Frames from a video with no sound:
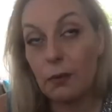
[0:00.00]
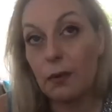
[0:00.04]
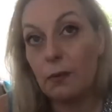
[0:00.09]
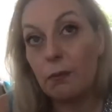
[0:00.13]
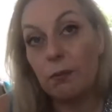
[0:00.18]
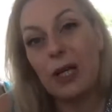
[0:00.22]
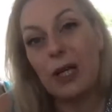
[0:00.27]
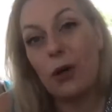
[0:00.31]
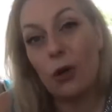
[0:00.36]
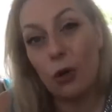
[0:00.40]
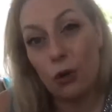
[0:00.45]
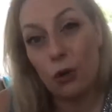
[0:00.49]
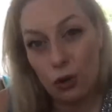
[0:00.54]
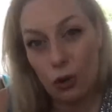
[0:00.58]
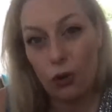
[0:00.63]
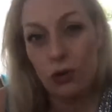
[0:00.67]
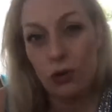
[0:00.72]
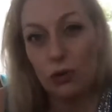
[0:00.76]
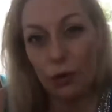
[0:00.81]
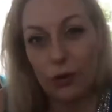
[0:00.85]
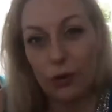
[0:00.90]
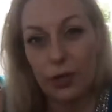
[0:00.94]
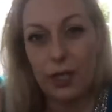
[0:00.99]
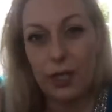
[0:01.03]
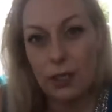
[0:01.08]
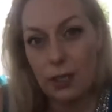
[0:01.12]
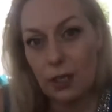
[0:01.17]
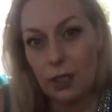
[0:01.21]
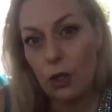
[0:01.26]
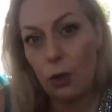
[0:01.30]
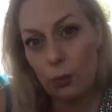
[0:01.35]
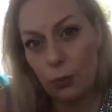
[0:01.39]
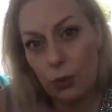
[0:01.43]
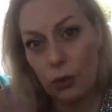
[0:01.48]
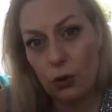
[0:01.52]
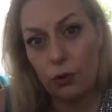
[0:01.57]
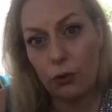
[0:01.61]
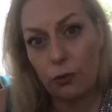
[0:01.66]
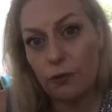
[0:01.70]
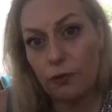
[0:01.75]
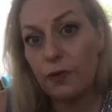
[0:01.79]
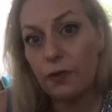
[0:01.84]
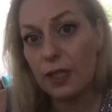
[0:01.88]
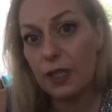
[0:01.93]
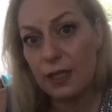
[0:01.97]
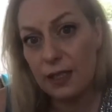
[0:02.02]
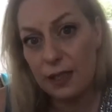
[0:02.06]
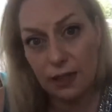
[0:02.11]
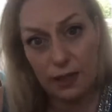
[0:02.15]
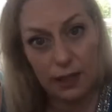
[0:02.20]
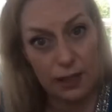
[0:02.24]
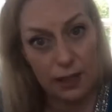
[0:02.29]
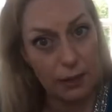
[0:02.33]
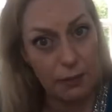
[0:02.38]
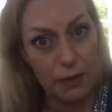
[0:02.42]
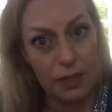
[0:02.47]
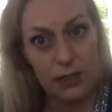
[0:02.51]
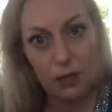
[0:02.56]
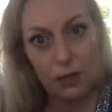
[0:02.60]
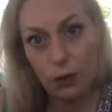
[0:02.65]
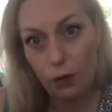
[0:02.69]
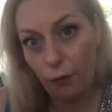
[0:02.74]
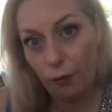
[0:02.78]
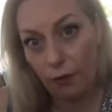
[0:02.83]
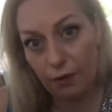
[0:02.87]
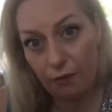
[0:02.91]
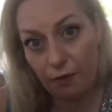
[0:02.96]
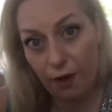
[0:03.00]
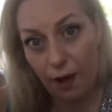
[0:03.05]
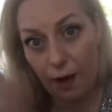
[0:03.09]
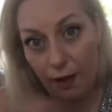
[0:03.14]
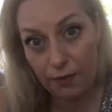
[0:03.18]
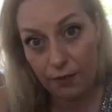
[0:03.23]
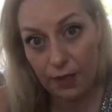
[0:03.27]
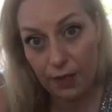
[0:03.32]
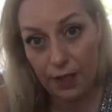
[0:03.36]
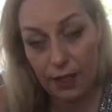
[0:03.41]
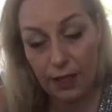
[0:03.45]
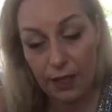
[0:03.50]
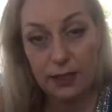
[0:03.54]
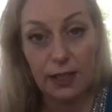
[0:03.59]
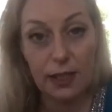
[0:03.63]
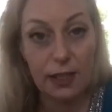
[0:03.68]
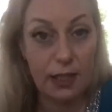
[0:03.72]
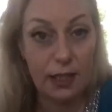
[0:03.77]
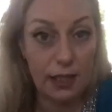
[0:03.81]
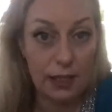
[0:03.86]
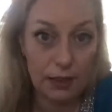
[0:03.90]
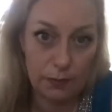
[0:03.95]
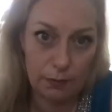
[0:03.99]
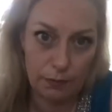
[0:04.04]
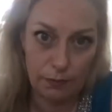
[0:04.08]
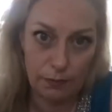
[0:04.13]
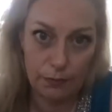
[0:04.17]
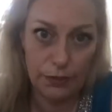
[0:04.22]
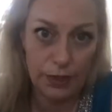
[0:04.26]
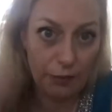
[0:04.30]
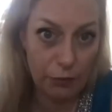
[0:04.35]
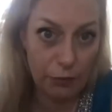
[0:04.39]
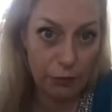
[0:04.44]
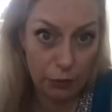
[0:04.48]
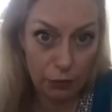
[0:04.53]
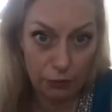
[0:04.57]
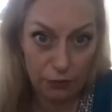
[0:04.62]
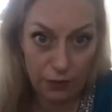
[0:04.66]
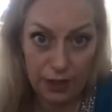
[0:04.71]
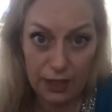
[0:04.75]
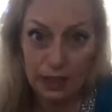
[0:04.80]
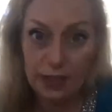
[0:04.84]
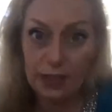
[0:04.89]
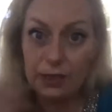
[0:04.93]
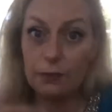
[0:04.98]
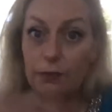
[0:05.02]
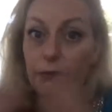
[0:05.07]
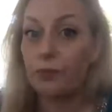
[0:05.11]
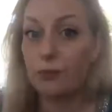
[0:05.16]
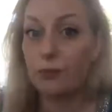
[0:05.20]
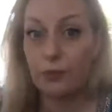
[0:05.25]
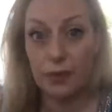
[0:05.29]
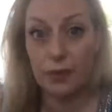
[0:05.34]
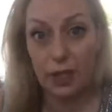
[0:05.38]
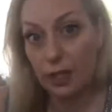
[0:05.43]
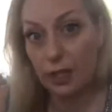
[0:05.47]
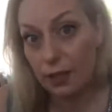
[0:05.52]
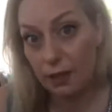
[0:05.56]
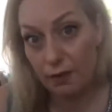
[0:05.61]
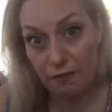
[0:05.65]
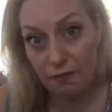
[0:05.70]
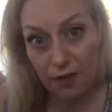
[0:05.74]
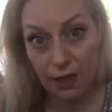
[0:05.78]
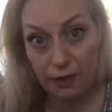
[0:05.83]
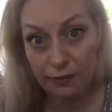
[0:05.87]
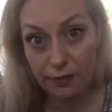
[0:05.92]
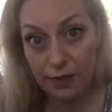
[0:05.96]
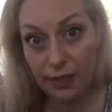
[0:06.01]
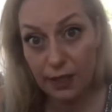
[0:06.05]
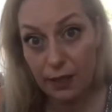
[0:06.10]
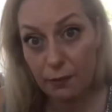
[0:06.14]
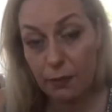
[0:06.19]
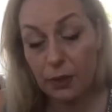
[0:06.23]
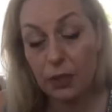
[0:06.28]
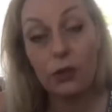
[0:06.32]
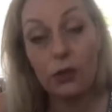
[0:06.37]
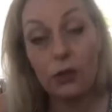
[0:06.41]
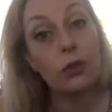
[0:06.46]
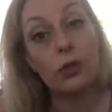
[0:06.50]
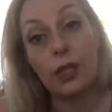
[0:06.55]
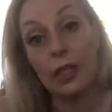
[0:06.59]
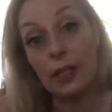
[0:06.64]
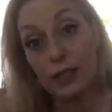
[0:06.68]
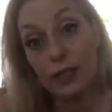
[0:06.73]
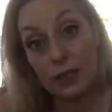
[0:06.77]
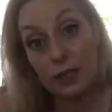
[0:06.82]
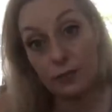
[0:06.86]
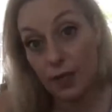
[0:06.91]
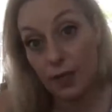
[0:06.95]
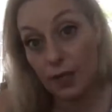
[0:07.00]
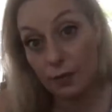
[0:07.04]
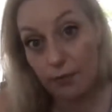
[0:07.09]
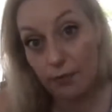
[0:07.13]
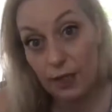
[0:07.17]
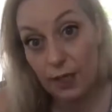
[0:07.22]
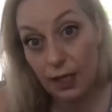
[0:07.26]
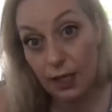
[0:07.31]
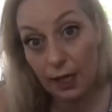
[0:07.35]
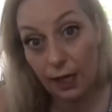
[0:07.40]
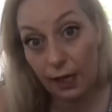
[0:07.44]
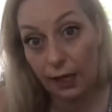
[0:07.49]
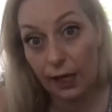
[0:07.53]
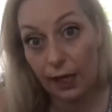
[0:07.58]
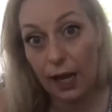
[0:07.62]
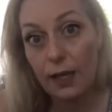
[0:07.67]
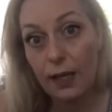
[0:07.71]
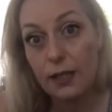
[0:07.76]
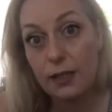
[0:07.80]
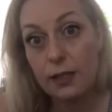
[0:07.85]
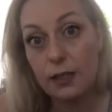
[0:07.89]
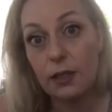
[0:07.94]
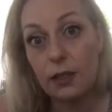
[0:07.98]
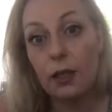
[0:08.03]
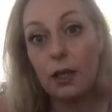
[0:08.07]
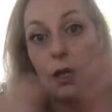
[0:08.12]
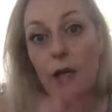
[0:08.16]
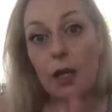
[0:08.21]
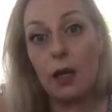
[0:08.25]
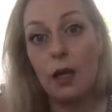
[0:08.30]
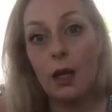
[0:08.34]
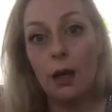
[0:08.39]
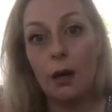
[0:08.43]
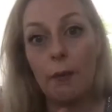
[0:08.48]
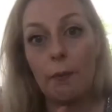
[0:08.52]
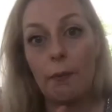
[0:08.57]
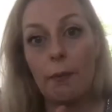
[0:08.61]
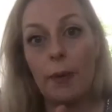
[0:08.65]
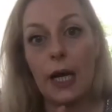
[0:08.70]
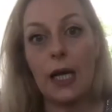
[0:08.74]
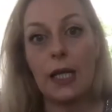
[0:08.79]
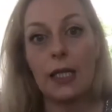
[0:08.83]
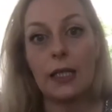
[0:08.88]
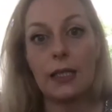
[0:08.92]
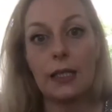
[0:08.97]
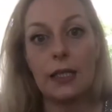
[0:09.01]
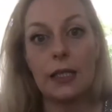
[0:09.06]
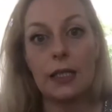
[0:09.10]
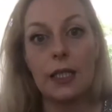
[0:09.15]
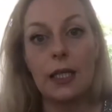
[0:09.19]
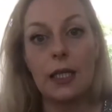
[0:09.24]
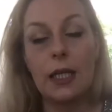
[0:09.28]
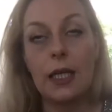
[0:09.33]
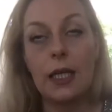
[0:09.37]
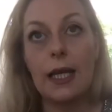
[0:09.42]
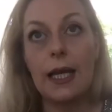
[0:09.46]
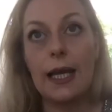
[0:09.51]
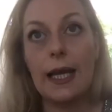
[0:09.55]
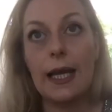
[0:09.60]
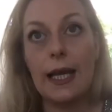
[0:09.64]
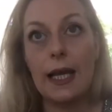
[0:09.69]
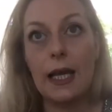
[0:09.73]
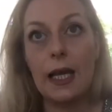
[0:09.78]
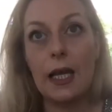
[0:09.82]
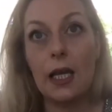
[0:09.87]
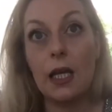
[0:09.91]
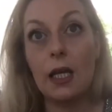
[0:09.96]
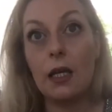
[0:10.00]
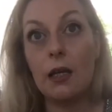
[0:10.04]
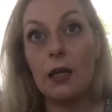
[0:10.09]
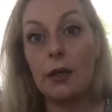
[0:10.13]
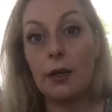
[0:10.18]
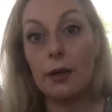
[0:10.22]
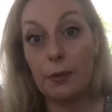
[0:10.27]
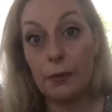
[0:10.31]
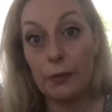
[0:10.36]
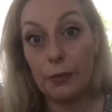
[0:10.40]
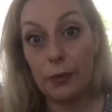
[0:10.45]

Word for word: because also there is the option of finishing the MSc over five years, I guess if you finish in the five year period, then it's very, very relaxed. But uh,